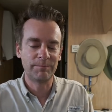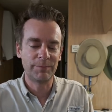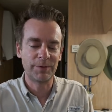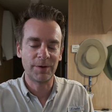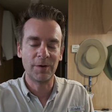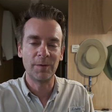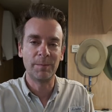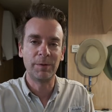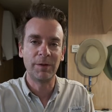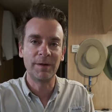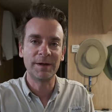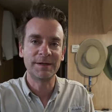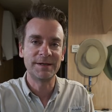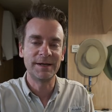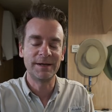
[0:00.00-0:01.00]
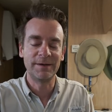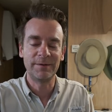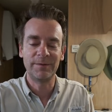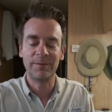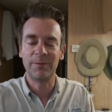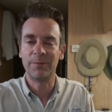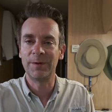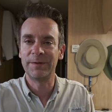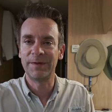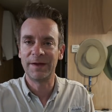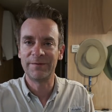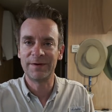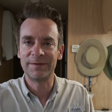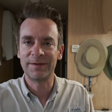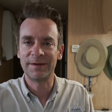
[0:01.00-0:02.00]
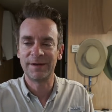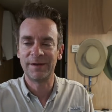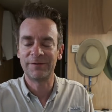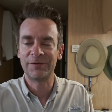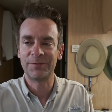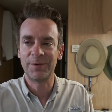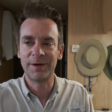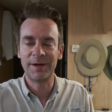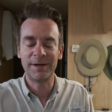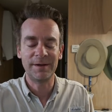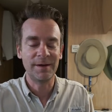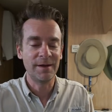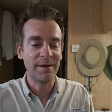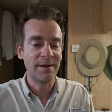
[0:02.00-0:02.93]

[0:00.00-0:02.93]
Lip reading: Pro plugged in with everything else running.